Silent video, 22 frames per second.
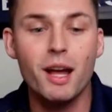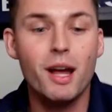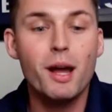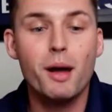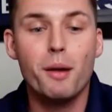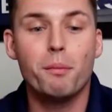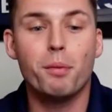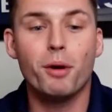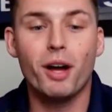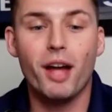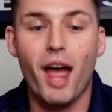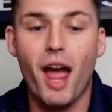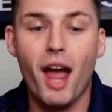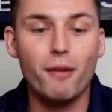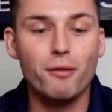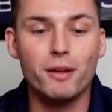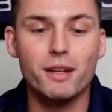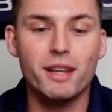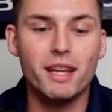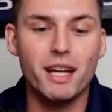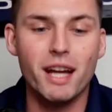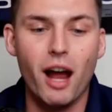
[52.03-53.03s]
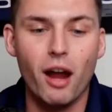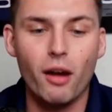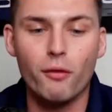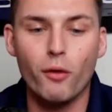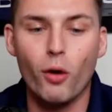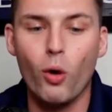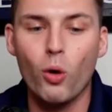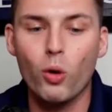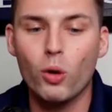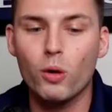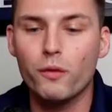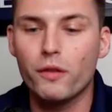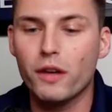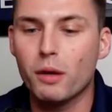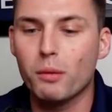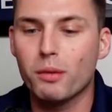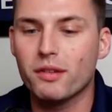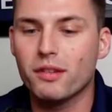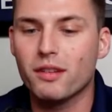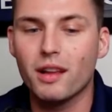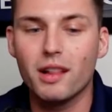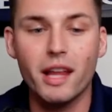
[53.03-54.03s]
but everything out of Ogilvie
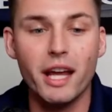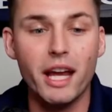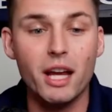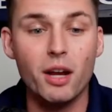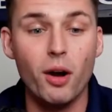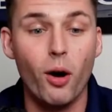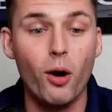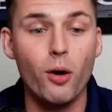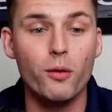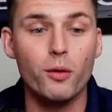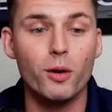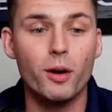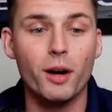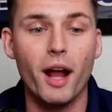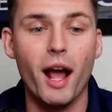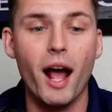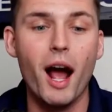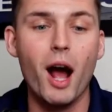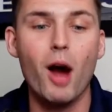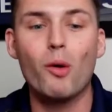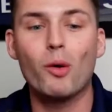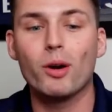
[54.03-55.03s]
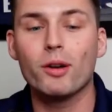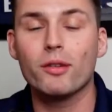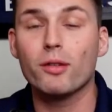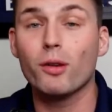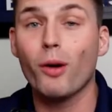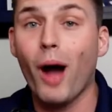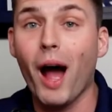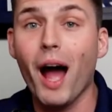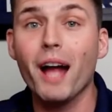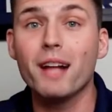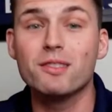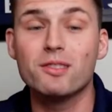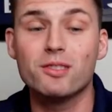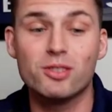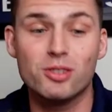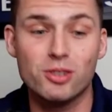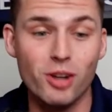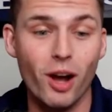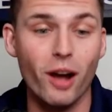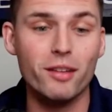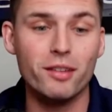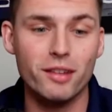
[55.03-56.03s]
was delayed over an hour, so I
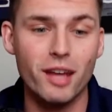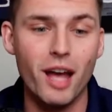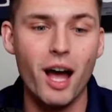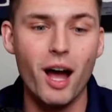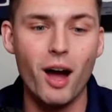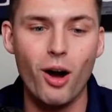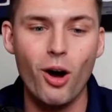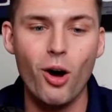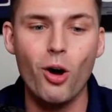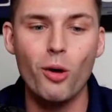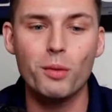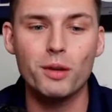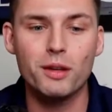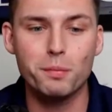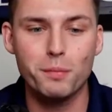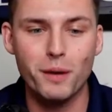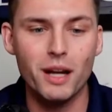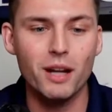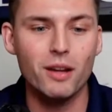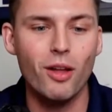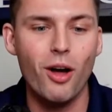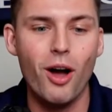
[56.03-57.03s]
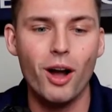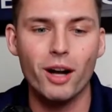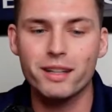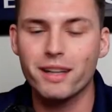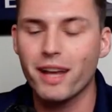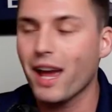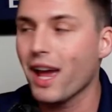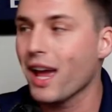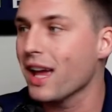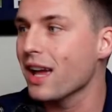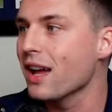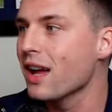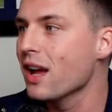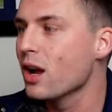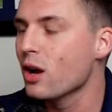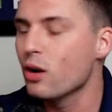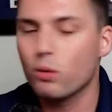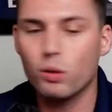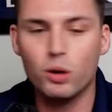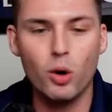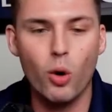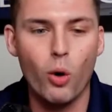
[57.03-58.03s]
just got home. It's been a long day.
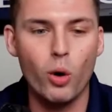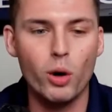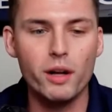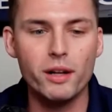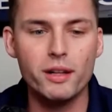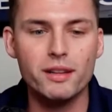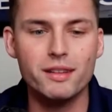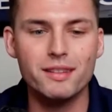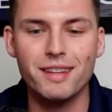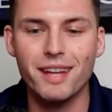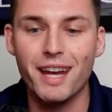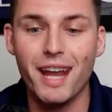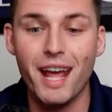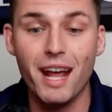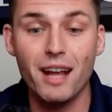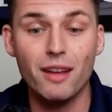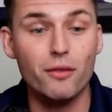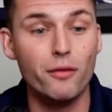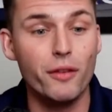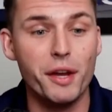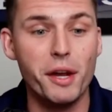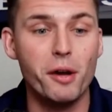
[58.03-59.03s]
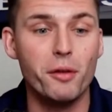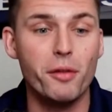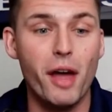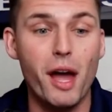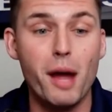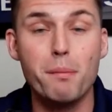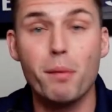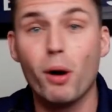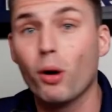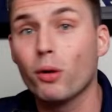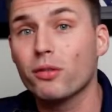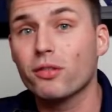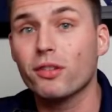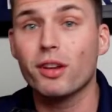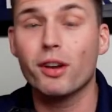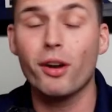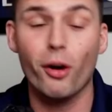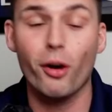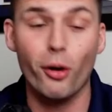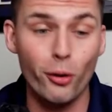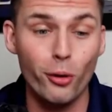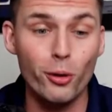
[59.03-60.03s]
Recorded today's video that I posted
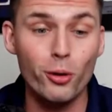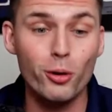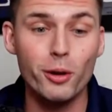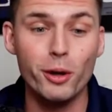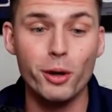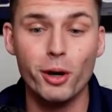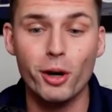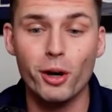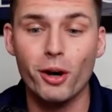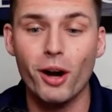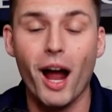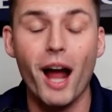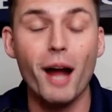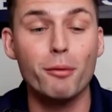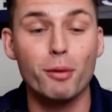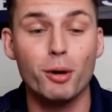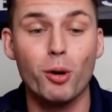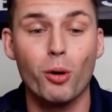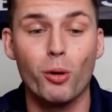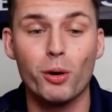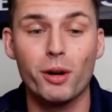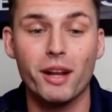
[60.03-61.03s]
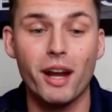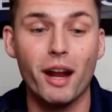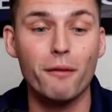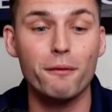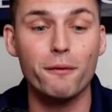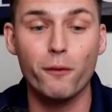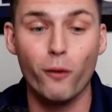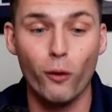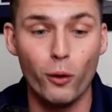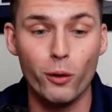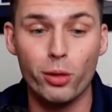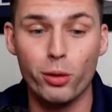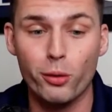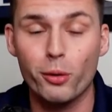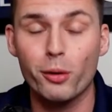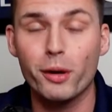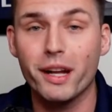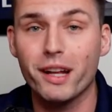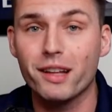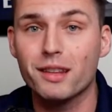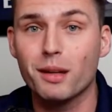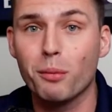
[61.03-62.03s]
earlier. I recorded at four
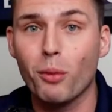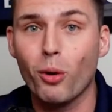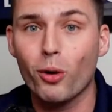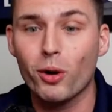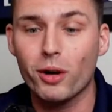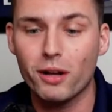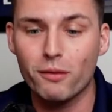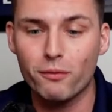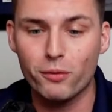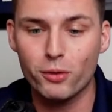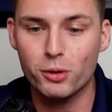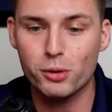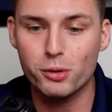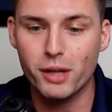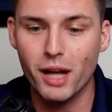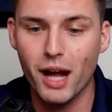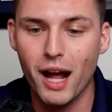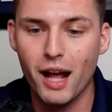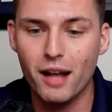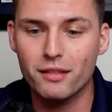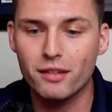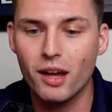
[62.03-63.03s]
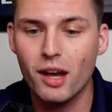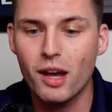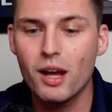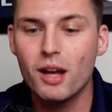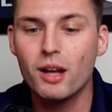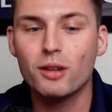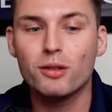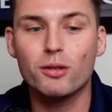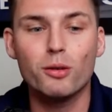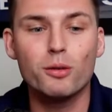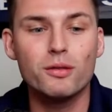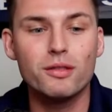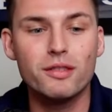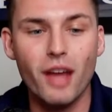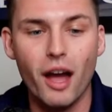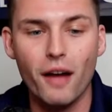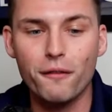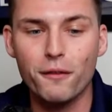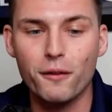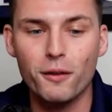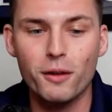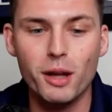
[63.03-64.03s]
thirty in the morning for you guys, so
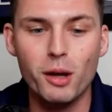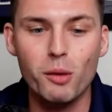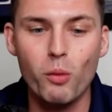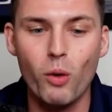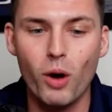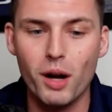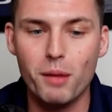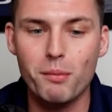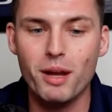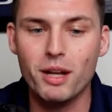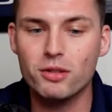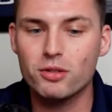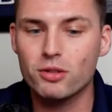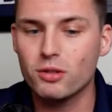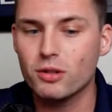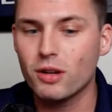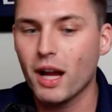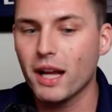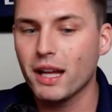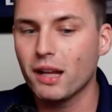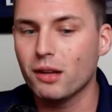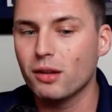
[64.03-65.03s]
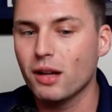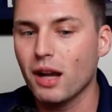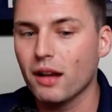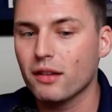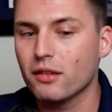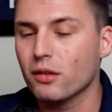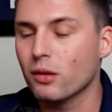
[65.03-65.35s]
definitely want to make sure I get you guys some